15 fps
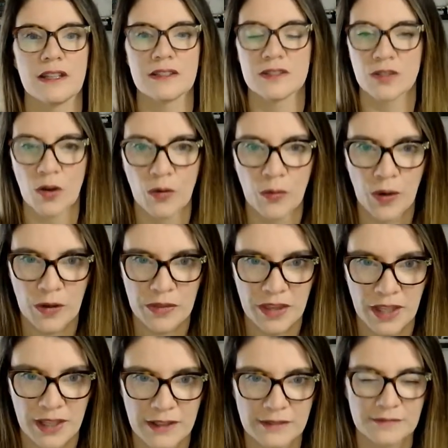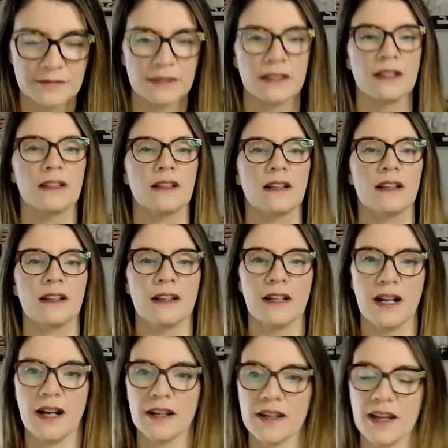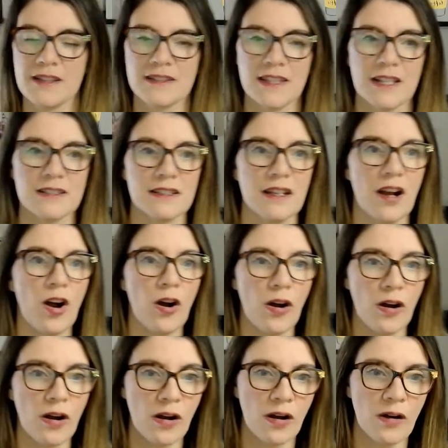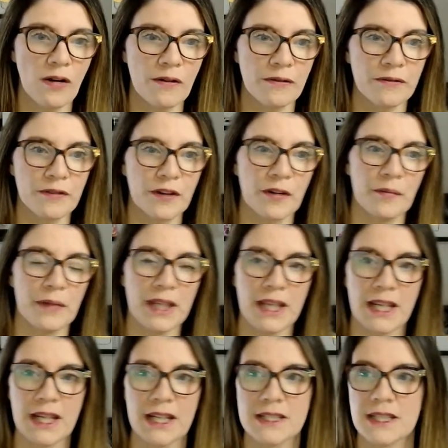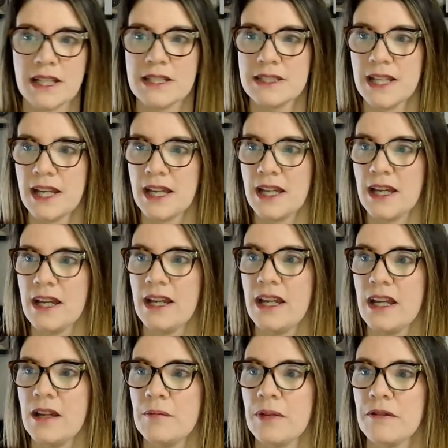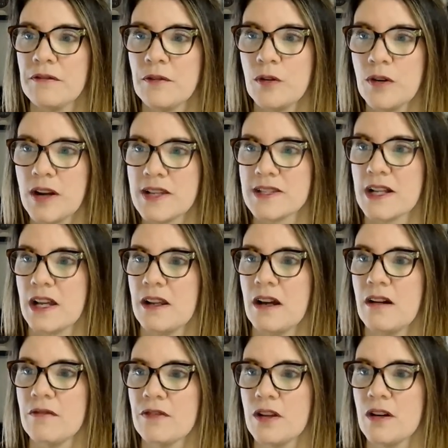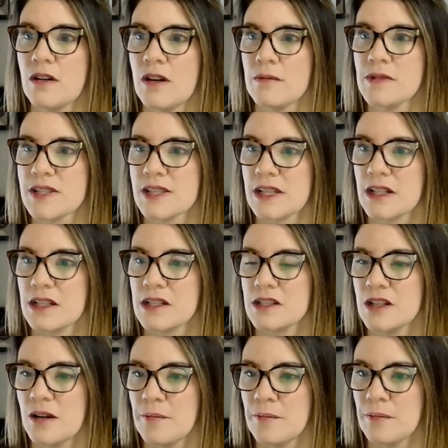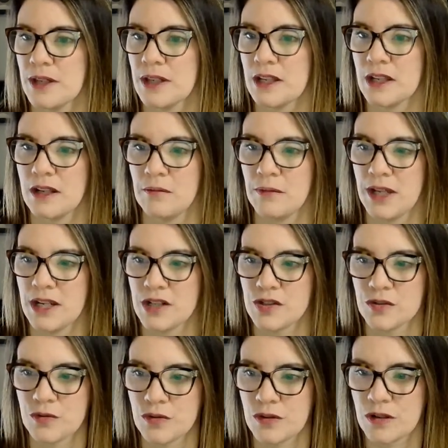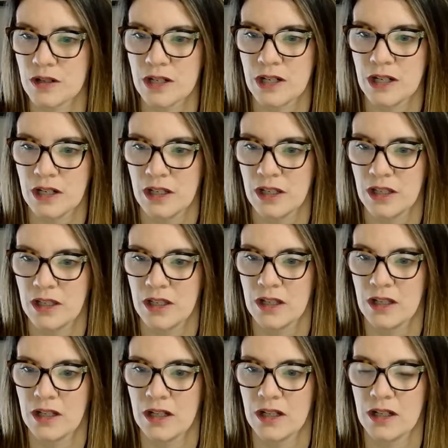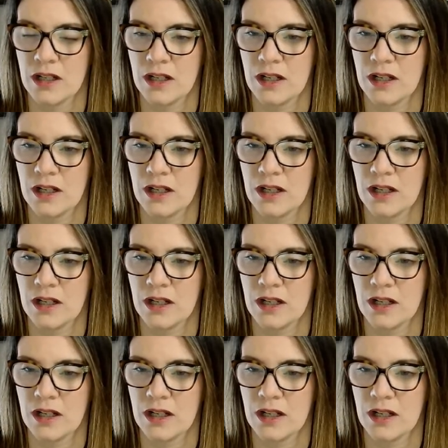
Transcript: is so worth it. All right, guys, that's all for me today. Before I sign off, though, I'm just going to jump in and make sure we